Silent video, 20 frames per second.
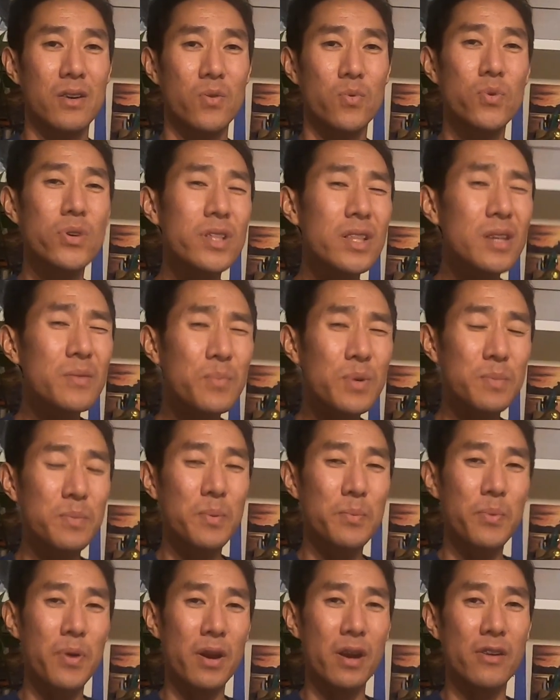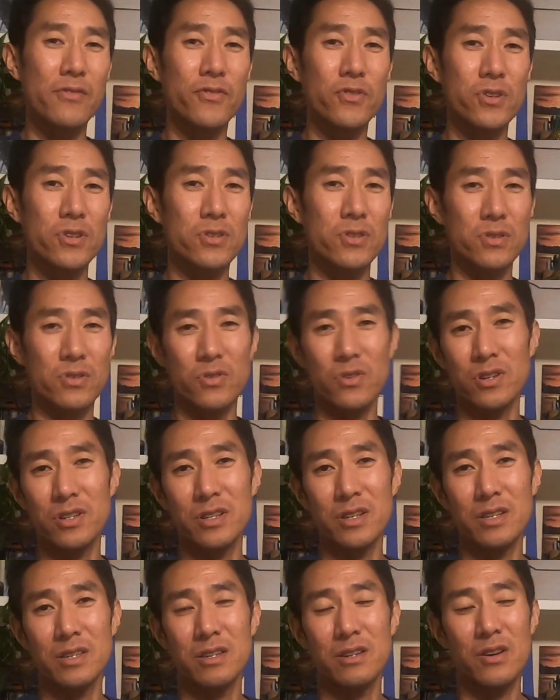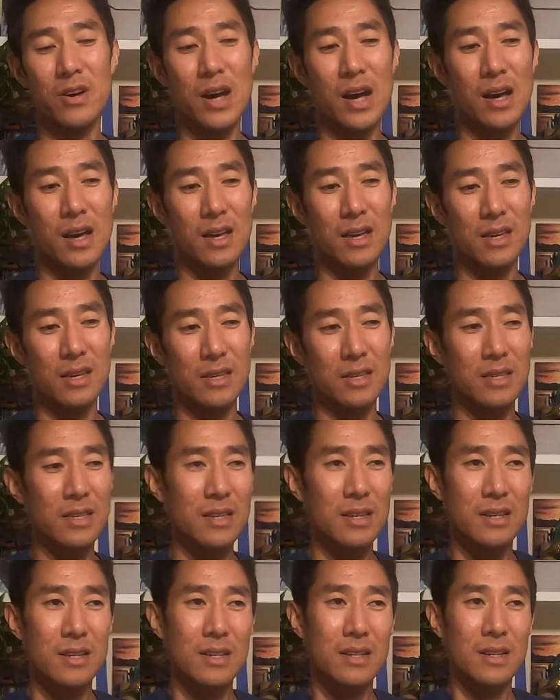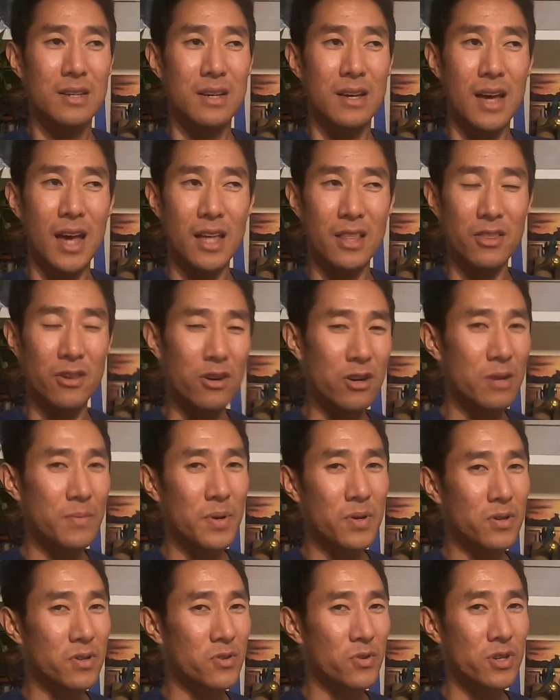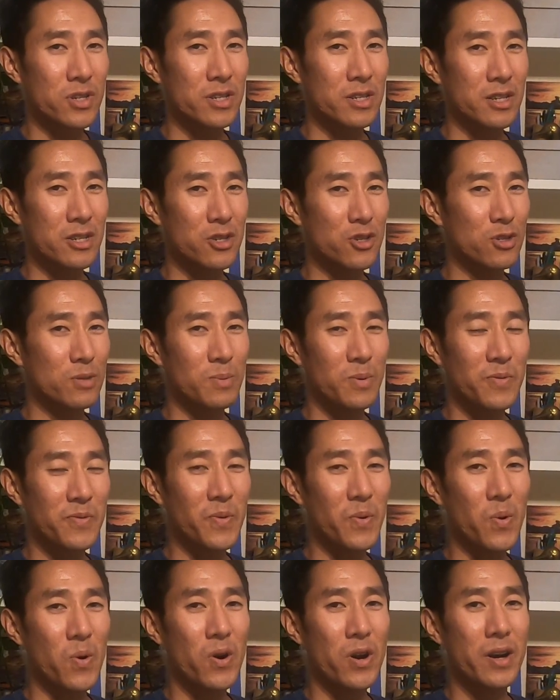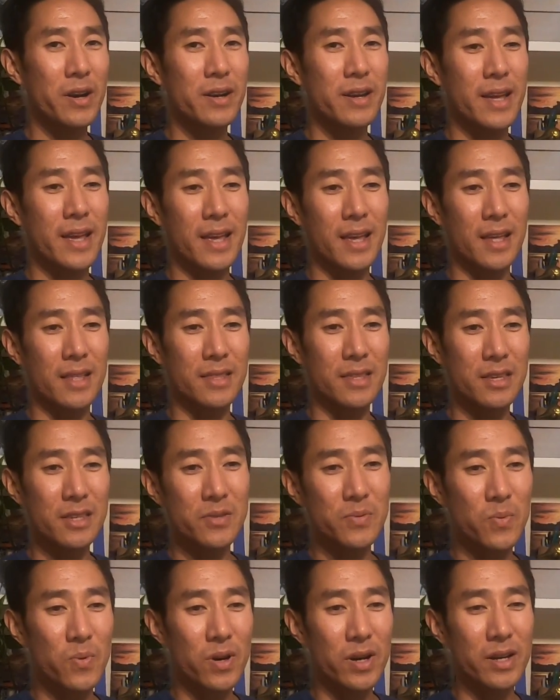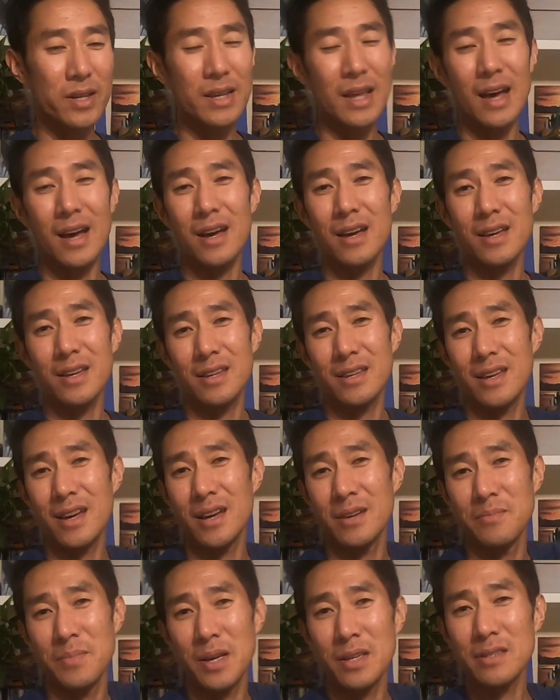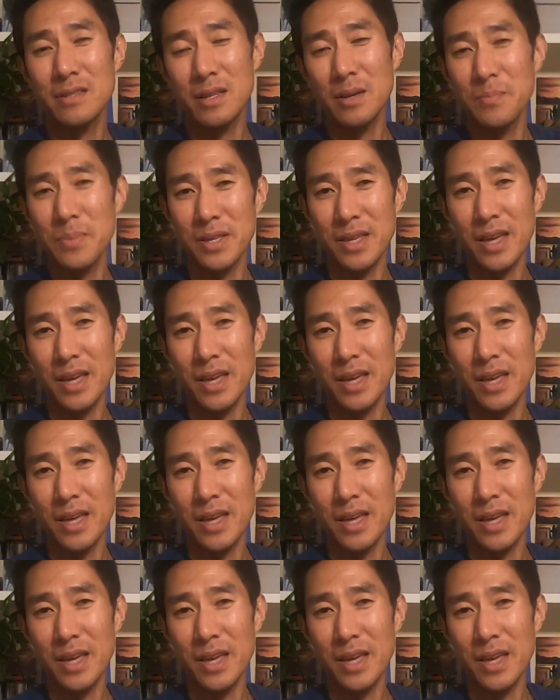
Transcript: really be prepared for your nutrition. I learned about nutrition issues before, and this one I messed up